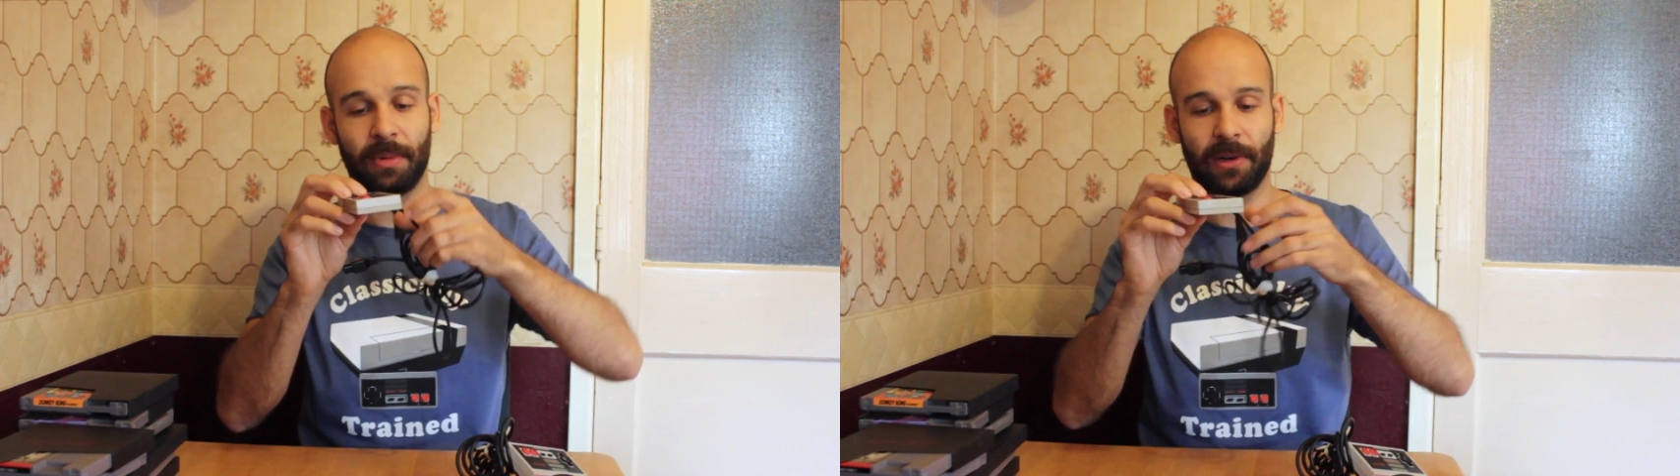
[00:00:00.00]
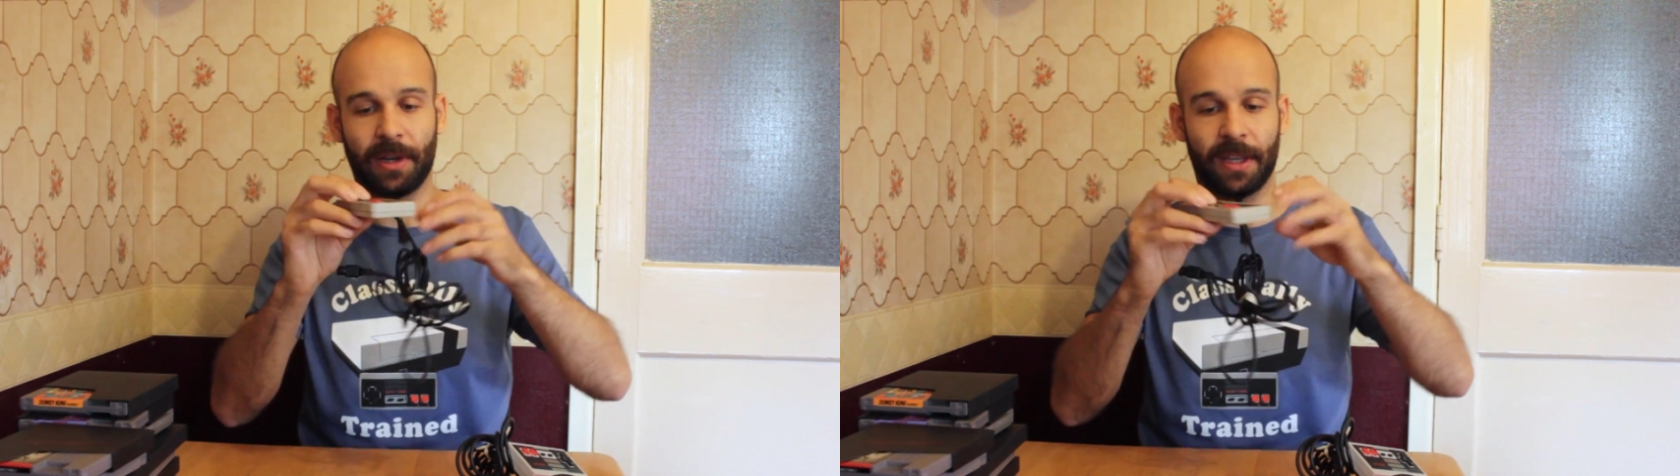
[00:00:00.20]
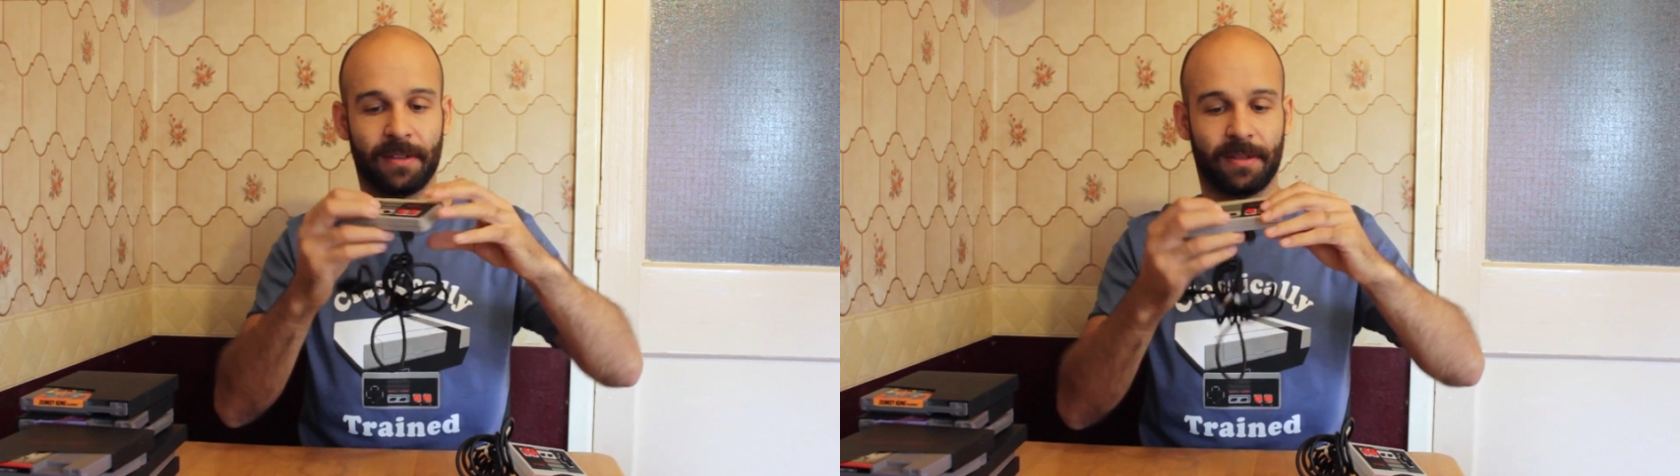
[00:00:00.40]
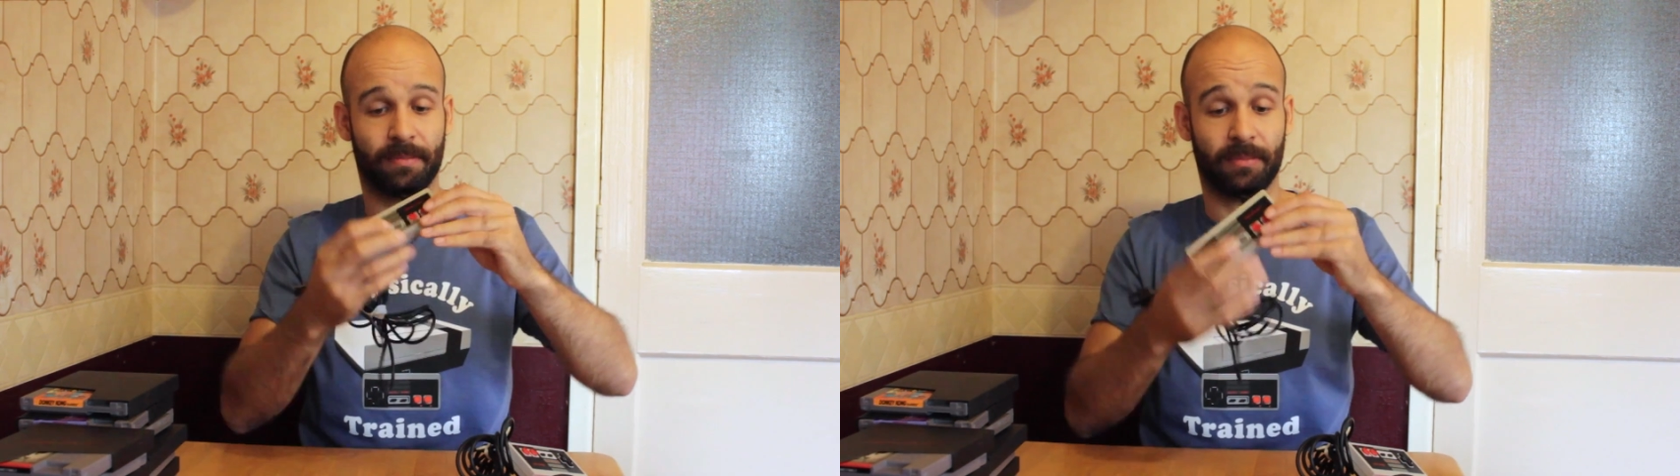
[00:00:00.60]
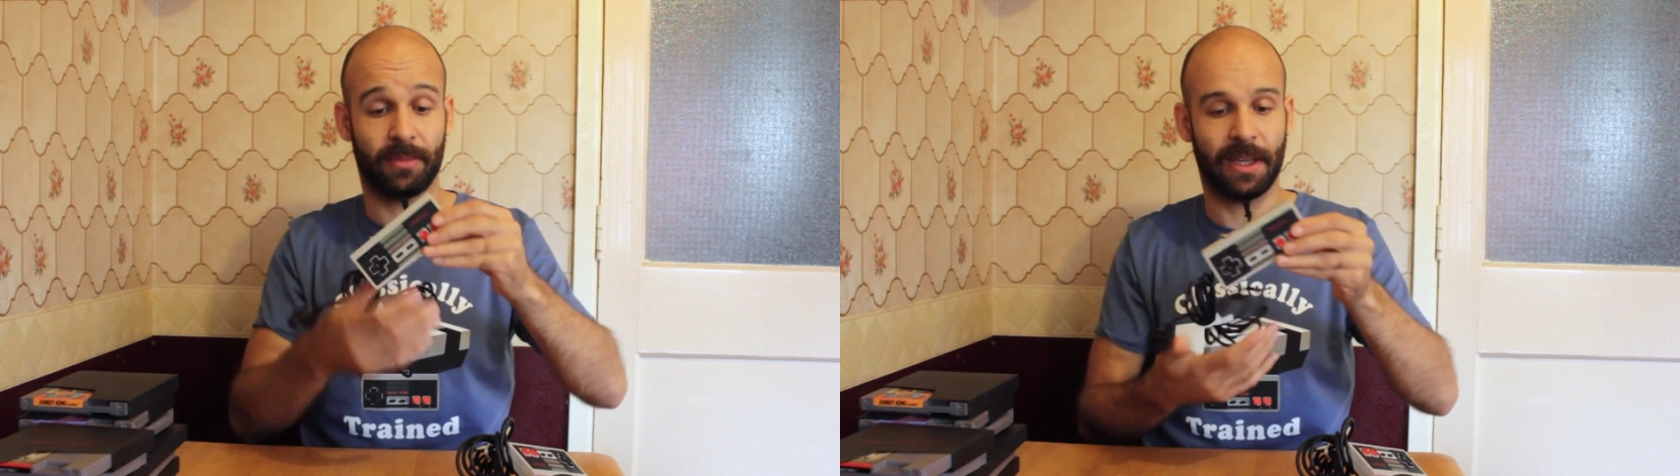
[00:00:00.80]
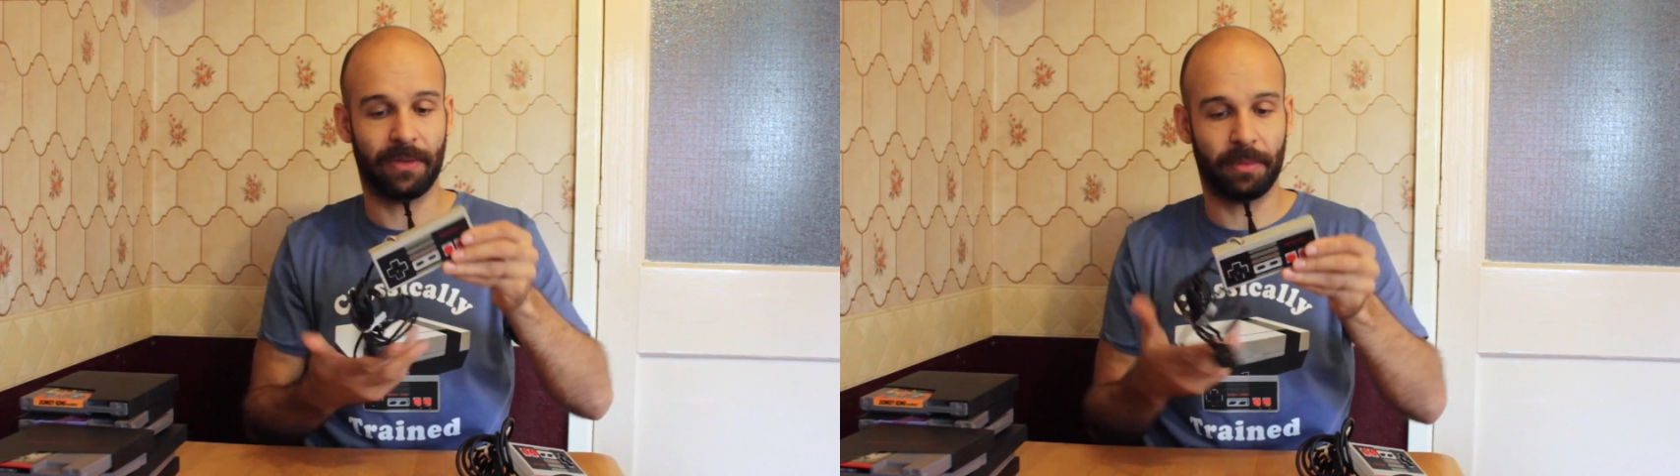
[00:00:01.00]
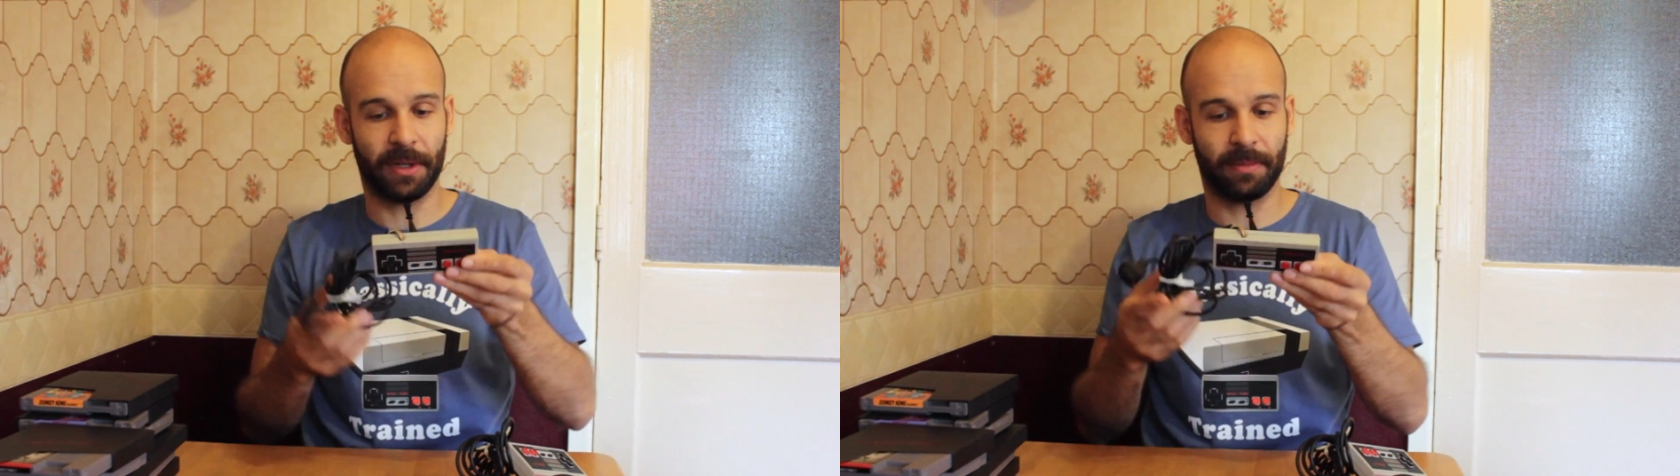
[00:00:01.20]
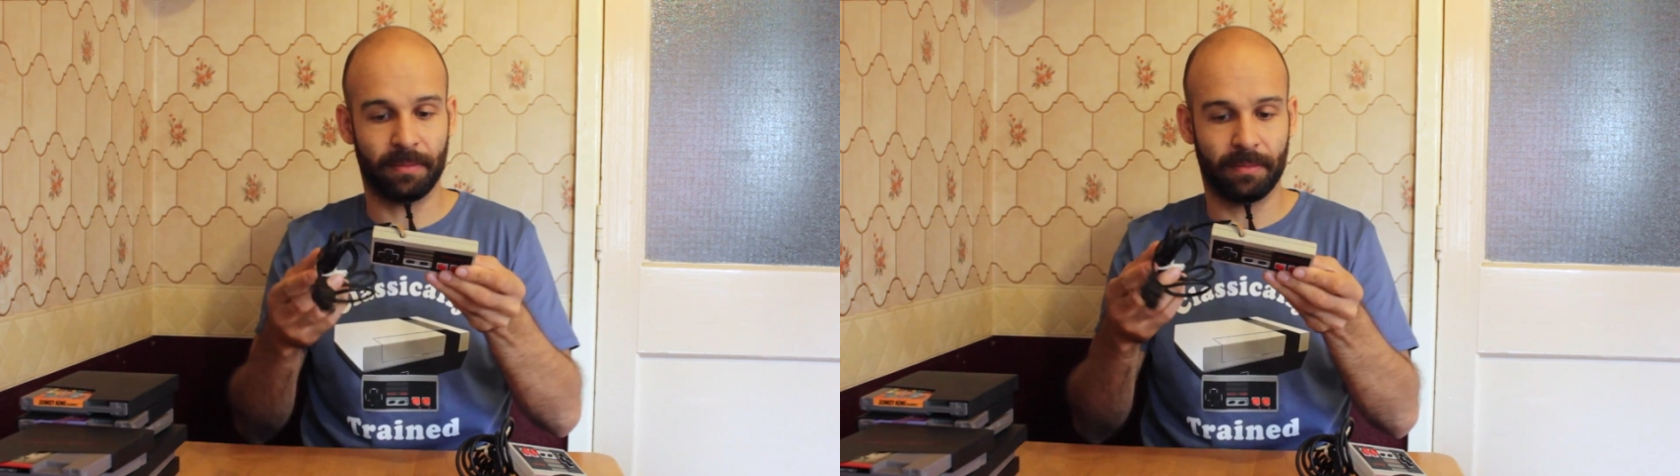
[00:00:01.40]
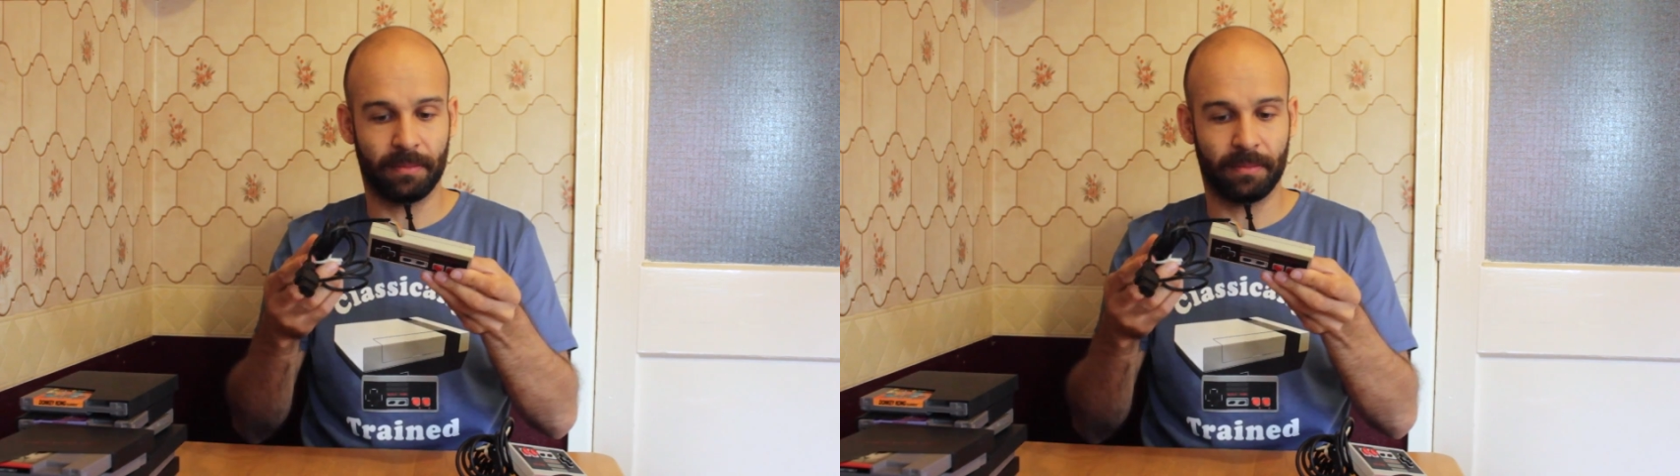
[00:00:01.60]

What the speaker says: be like it's never been